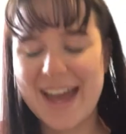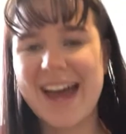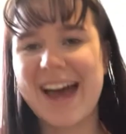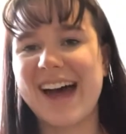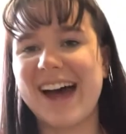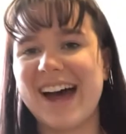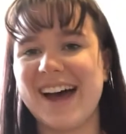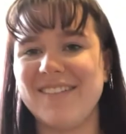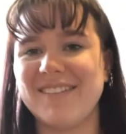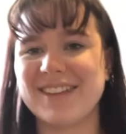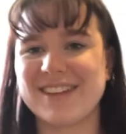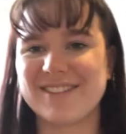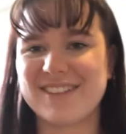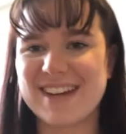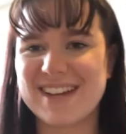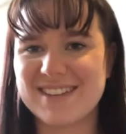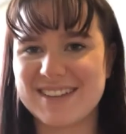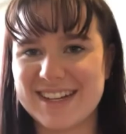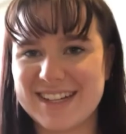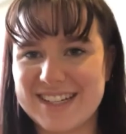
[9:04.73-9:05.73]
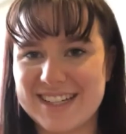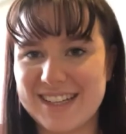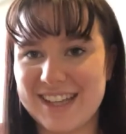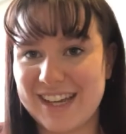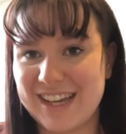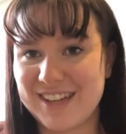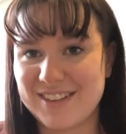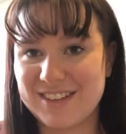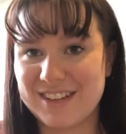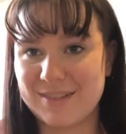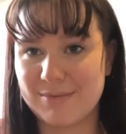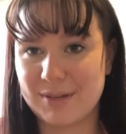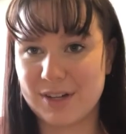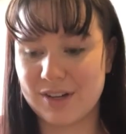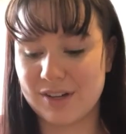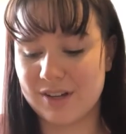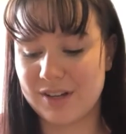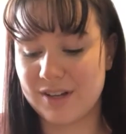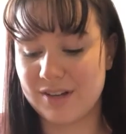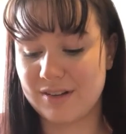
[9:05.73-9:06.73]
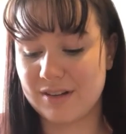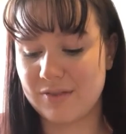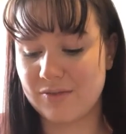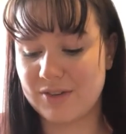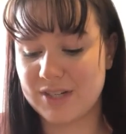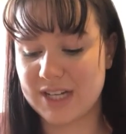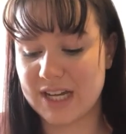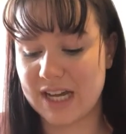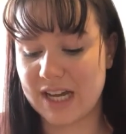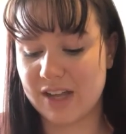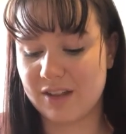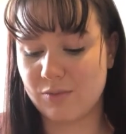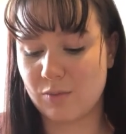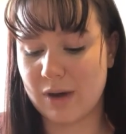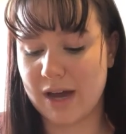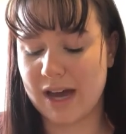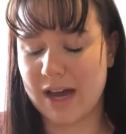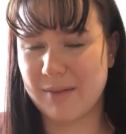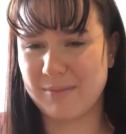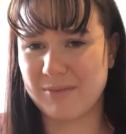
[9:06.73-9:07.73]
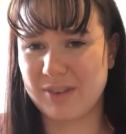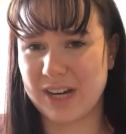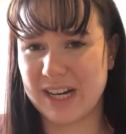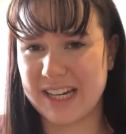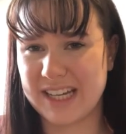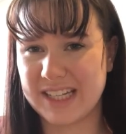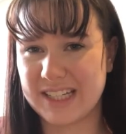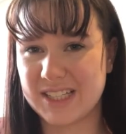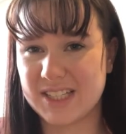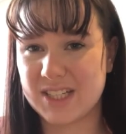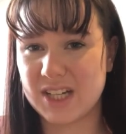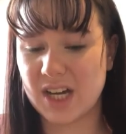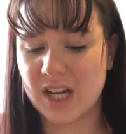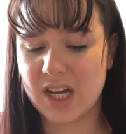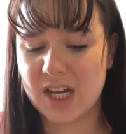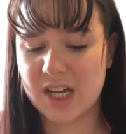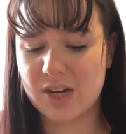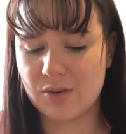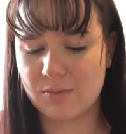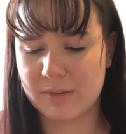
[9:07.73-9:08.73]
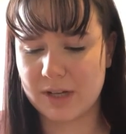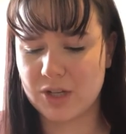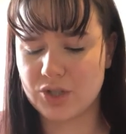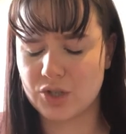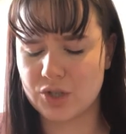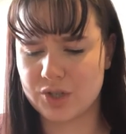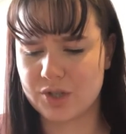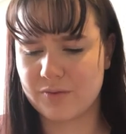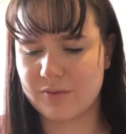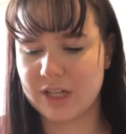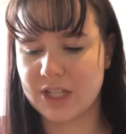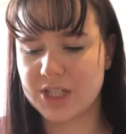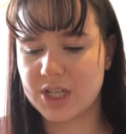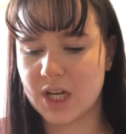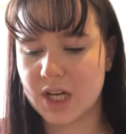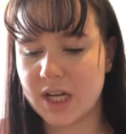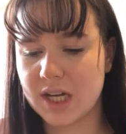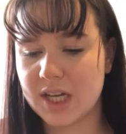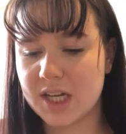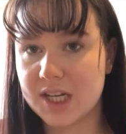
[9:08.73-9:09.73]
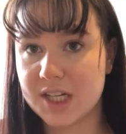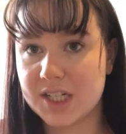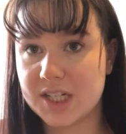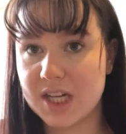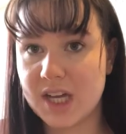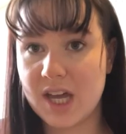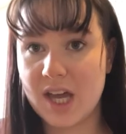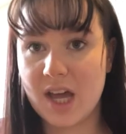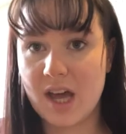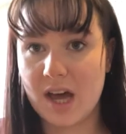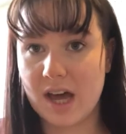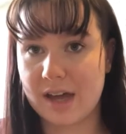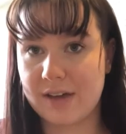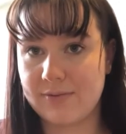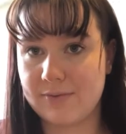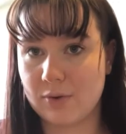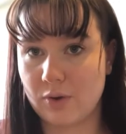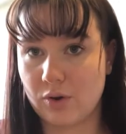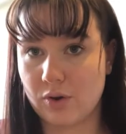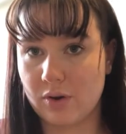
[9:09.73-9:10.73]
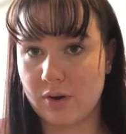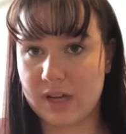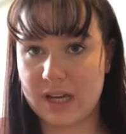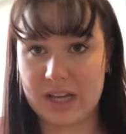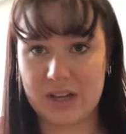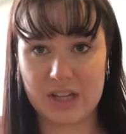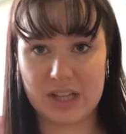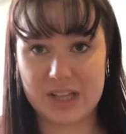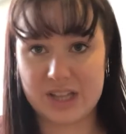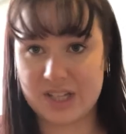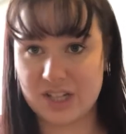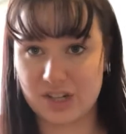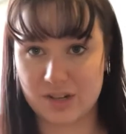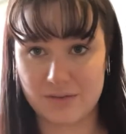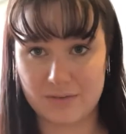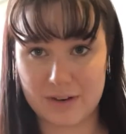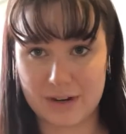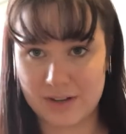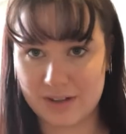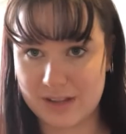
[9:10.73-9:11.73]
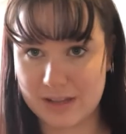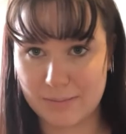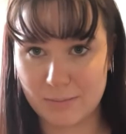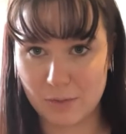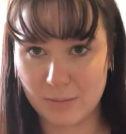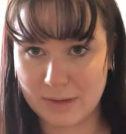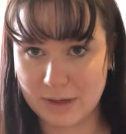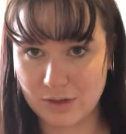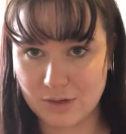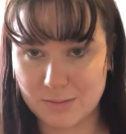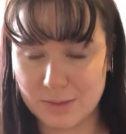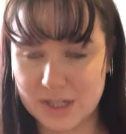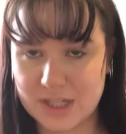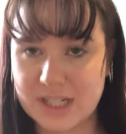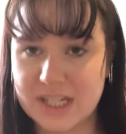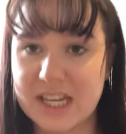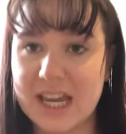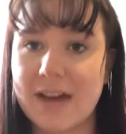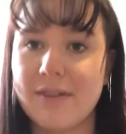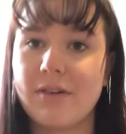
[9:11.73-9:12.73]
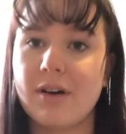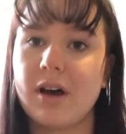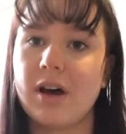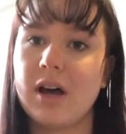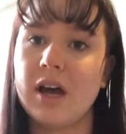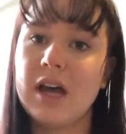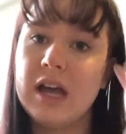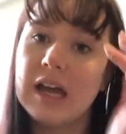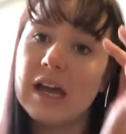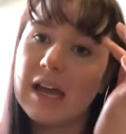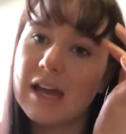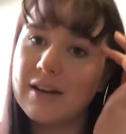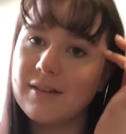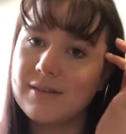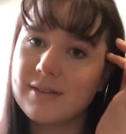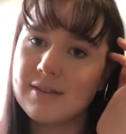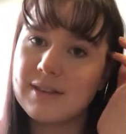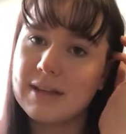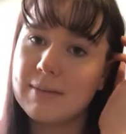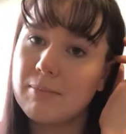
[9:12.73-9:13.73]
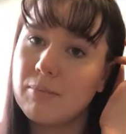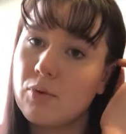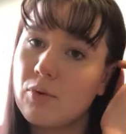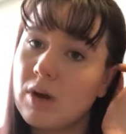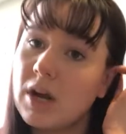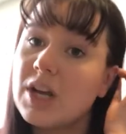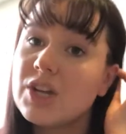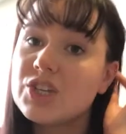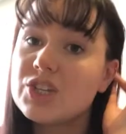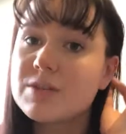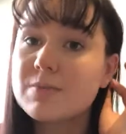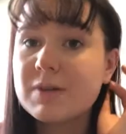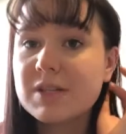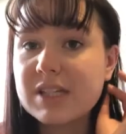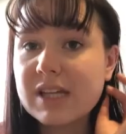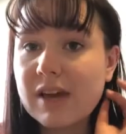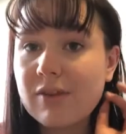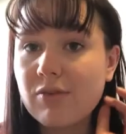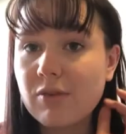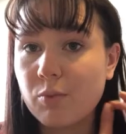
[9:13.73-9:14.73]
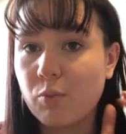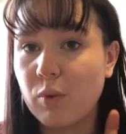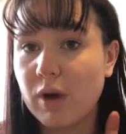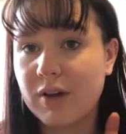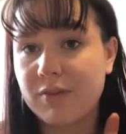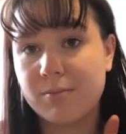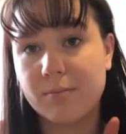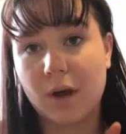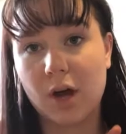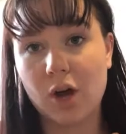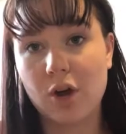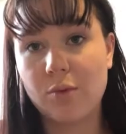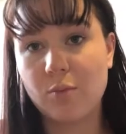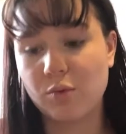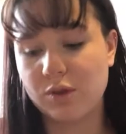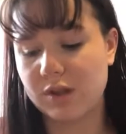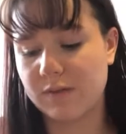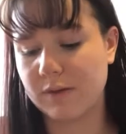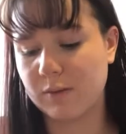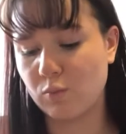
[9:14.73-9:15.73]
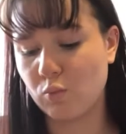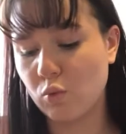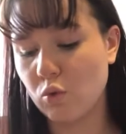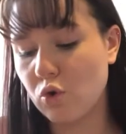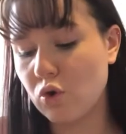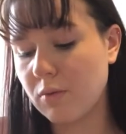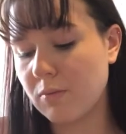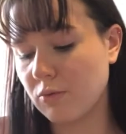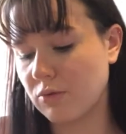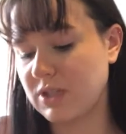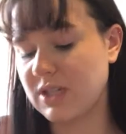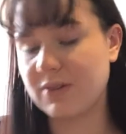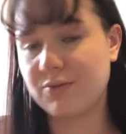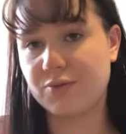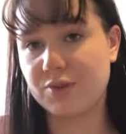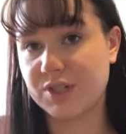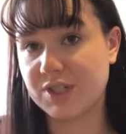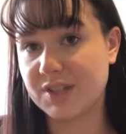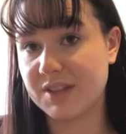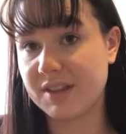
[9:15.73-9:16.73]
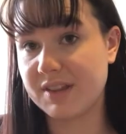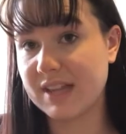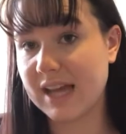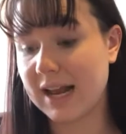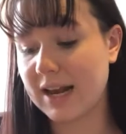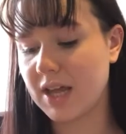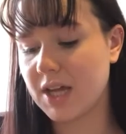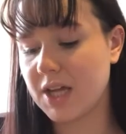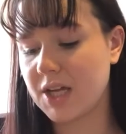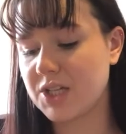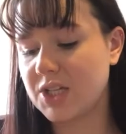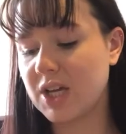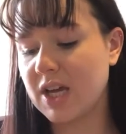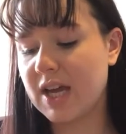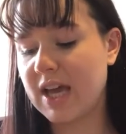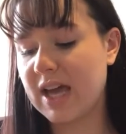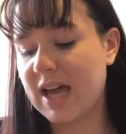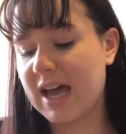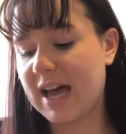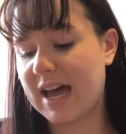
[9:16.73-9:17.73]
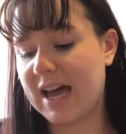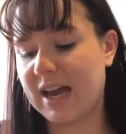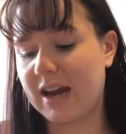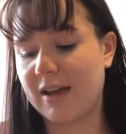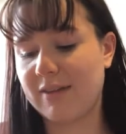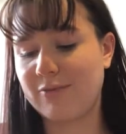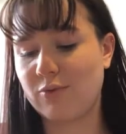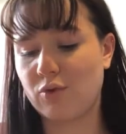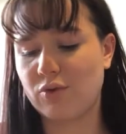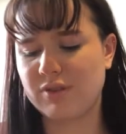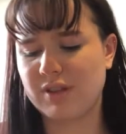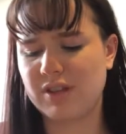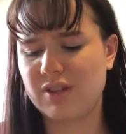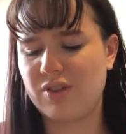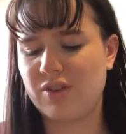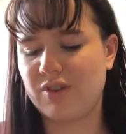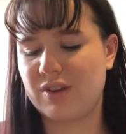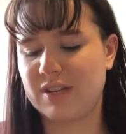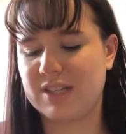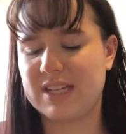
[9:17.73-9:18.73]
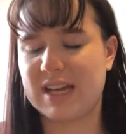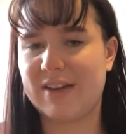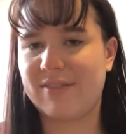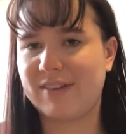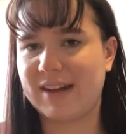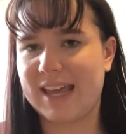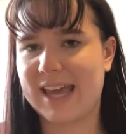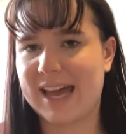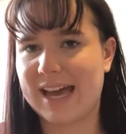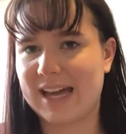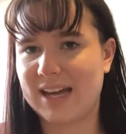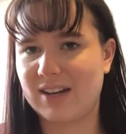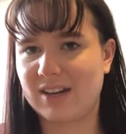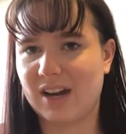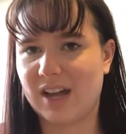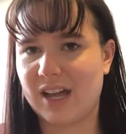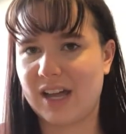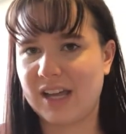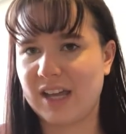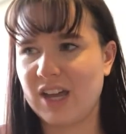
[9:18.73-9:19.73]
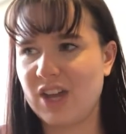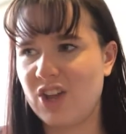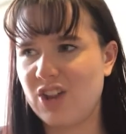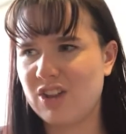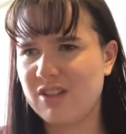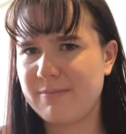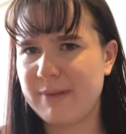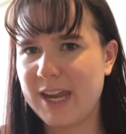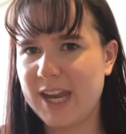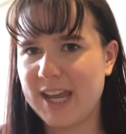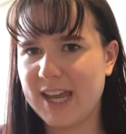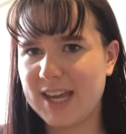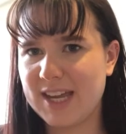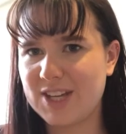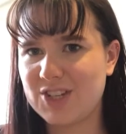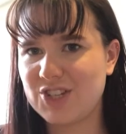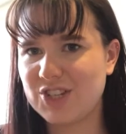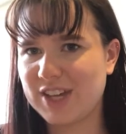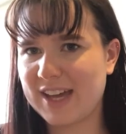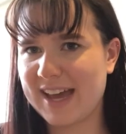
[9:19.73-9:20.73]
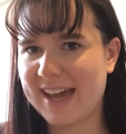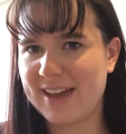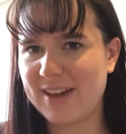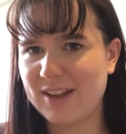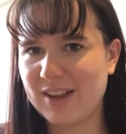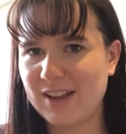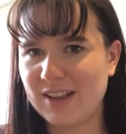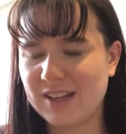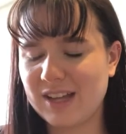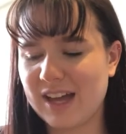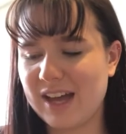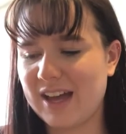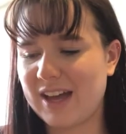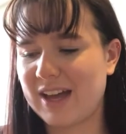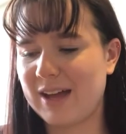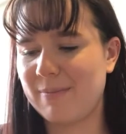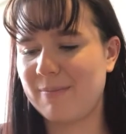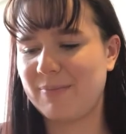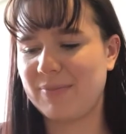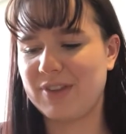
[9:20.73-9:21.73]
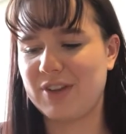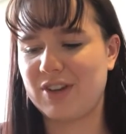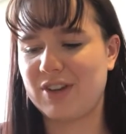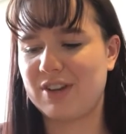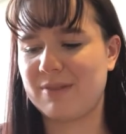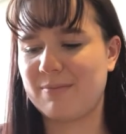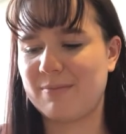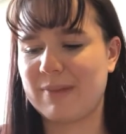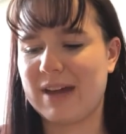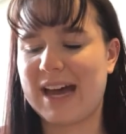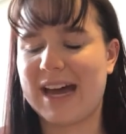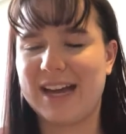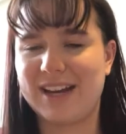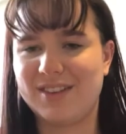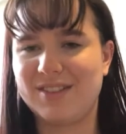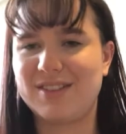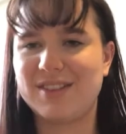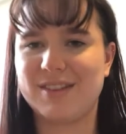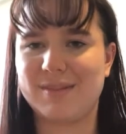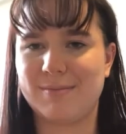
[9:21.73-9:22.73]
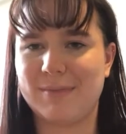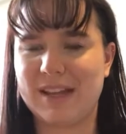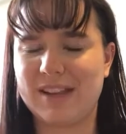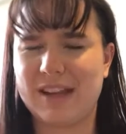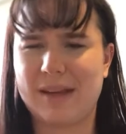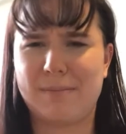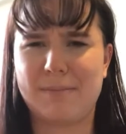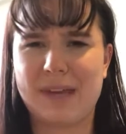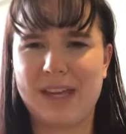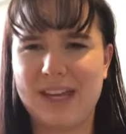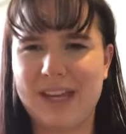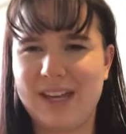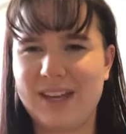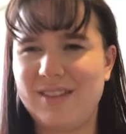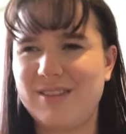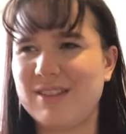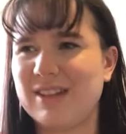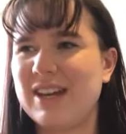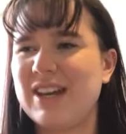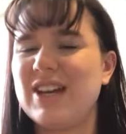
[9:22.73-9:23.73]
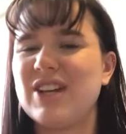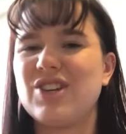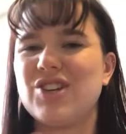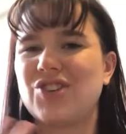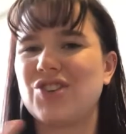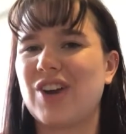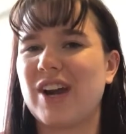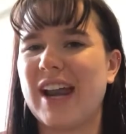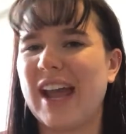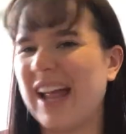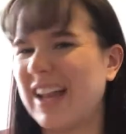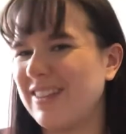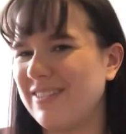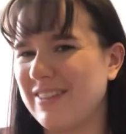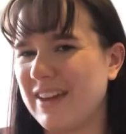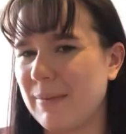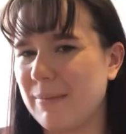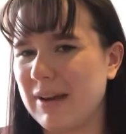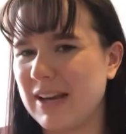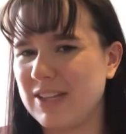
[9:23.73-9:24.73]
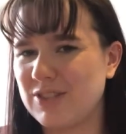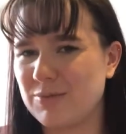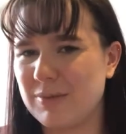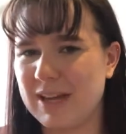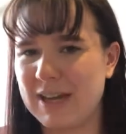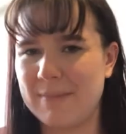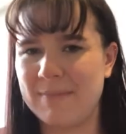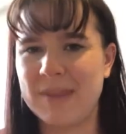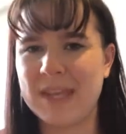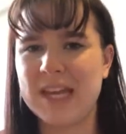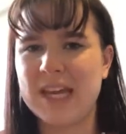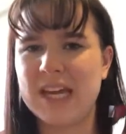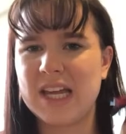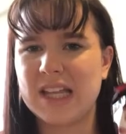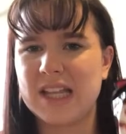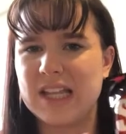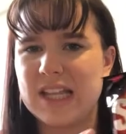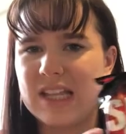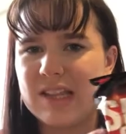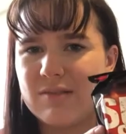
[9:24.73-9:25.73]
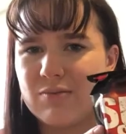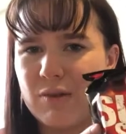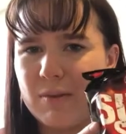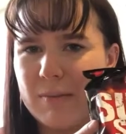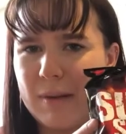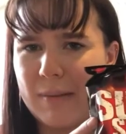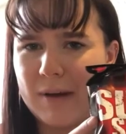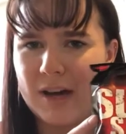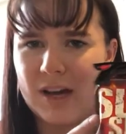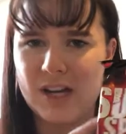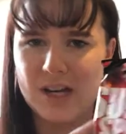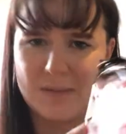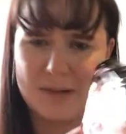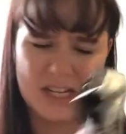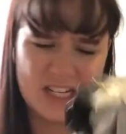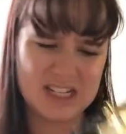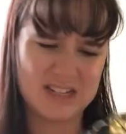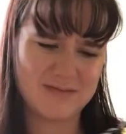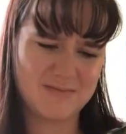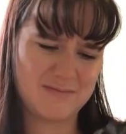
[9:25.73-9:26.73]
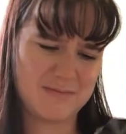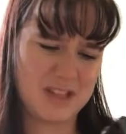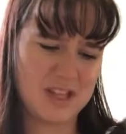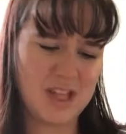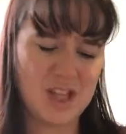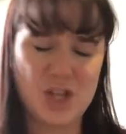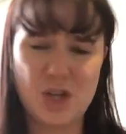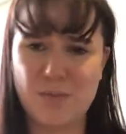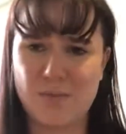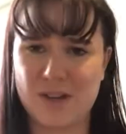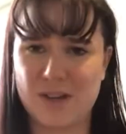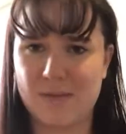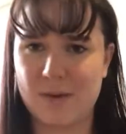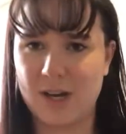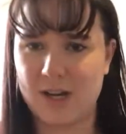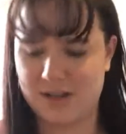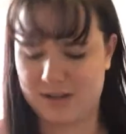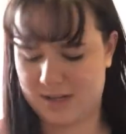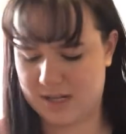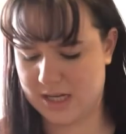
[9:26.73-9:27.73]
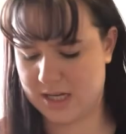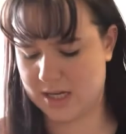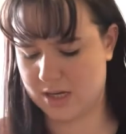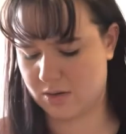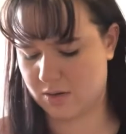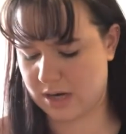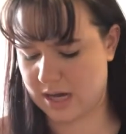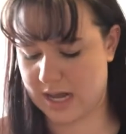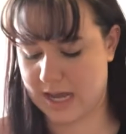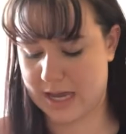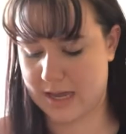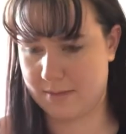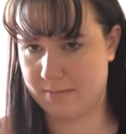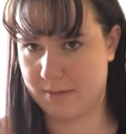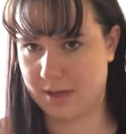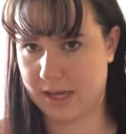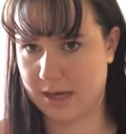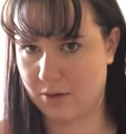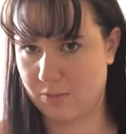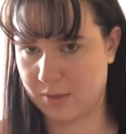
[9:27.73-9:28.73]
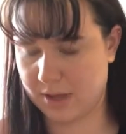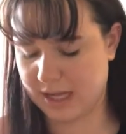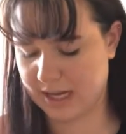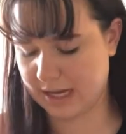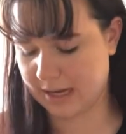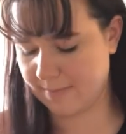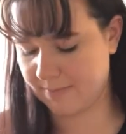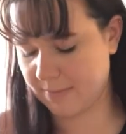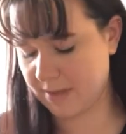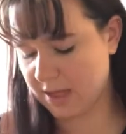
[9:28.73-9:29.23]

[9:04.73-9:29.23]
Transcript: The reason I did this is because for days where I'm really tired, or me and Josh are really tired, I thought it's just a very simple meal to put together. It's a simple lunch to put together if I'm working from home, want something warm or different to the salad. And I thought also you could definitely add like spinach, kale, you could add some bits like peas, just try and healthy up a little bit. This one my partner picked out, super spicy. I'll let him get on with that.